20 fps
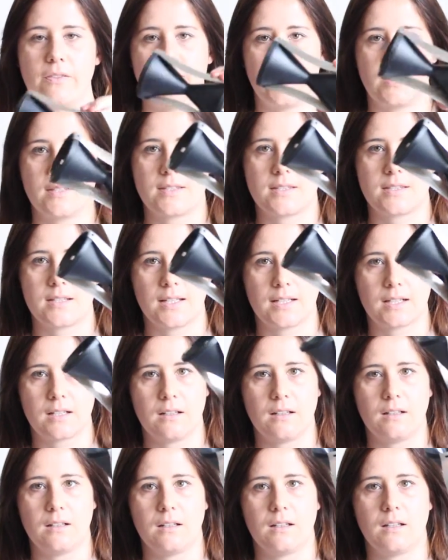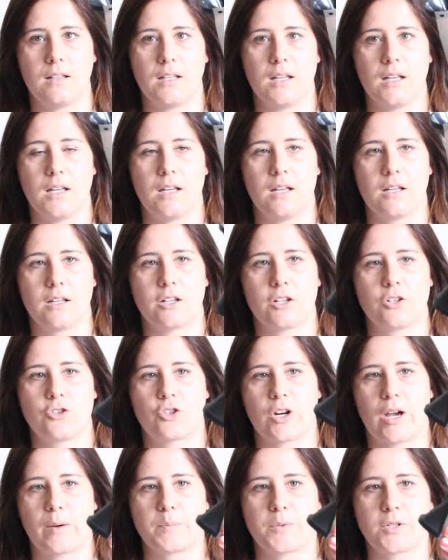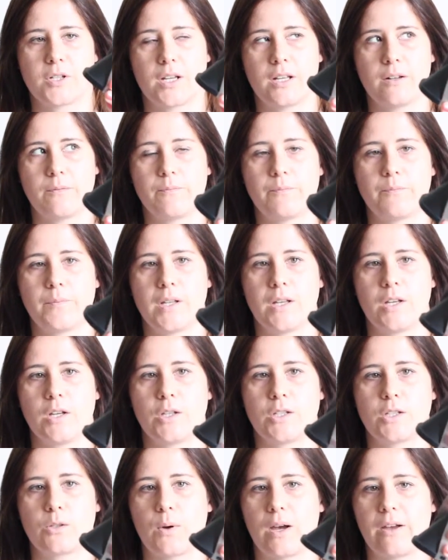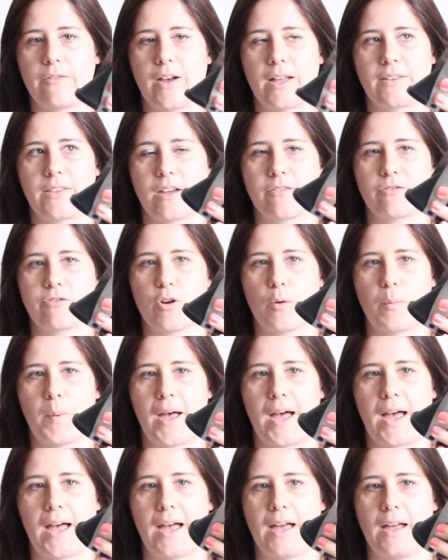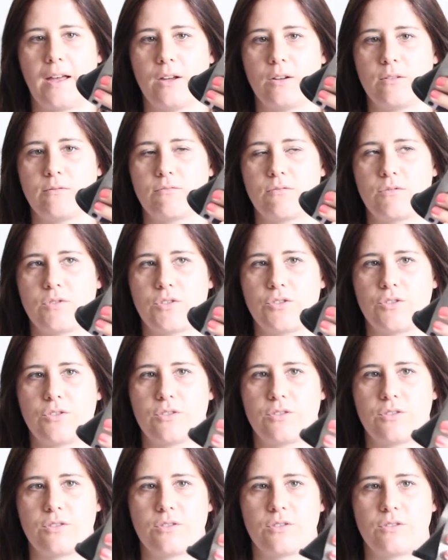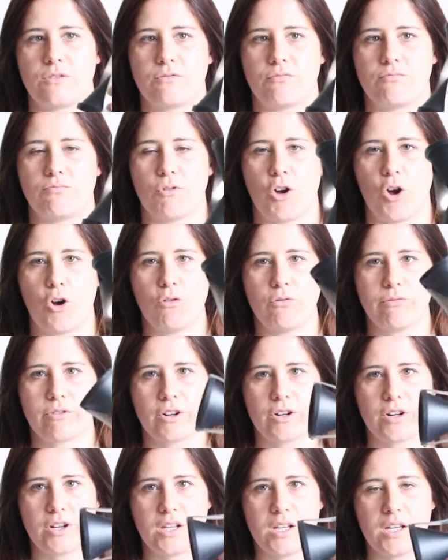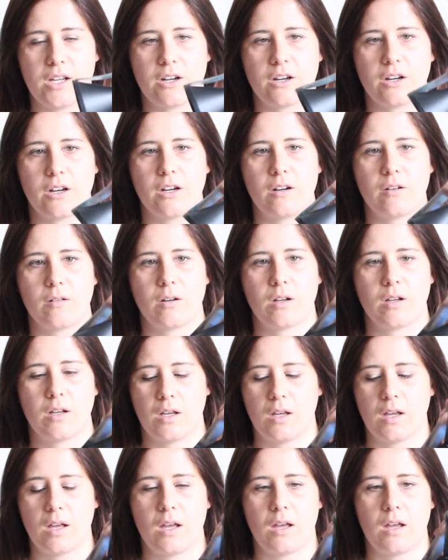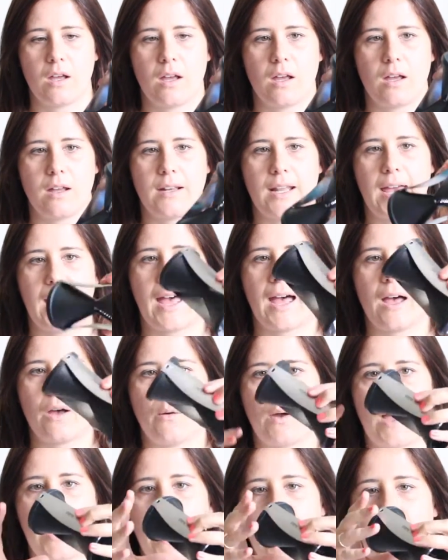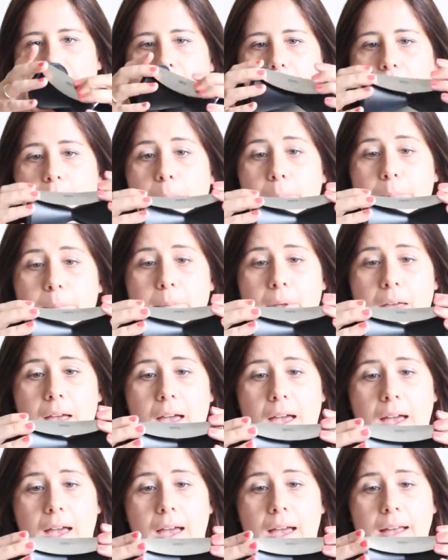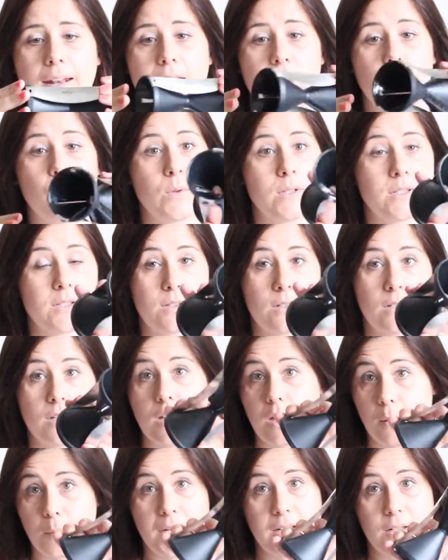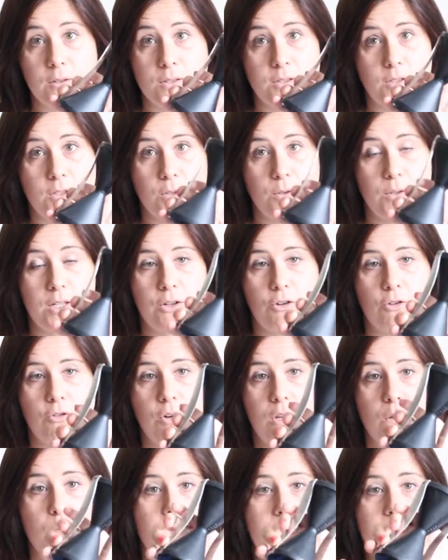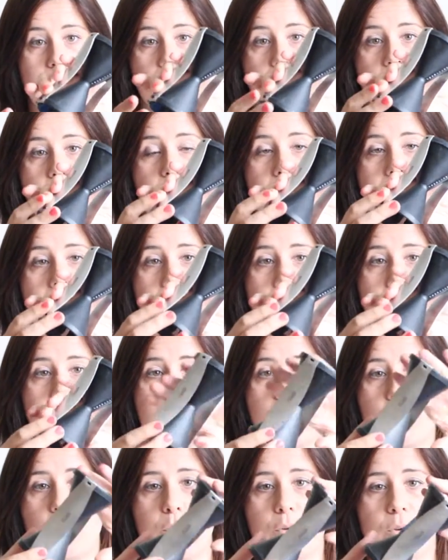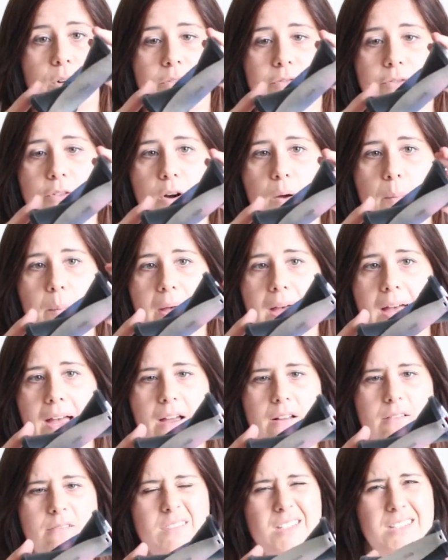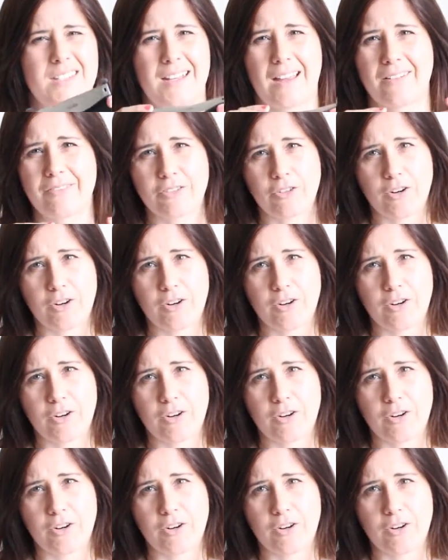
this little contraption. So I've had that for about over a year, now, and it was, I mean, it was doing great. I think I bought it for about £7